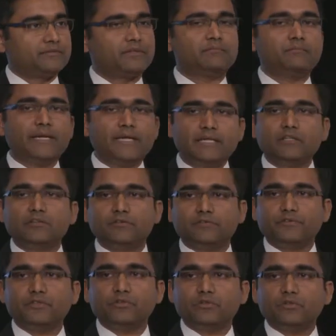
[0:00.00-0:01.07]
And many
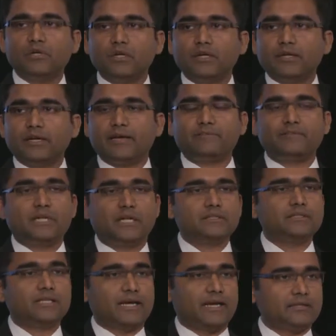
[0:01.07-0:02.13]
of you have
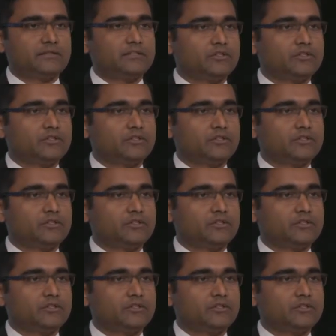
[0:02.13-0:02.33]
done that,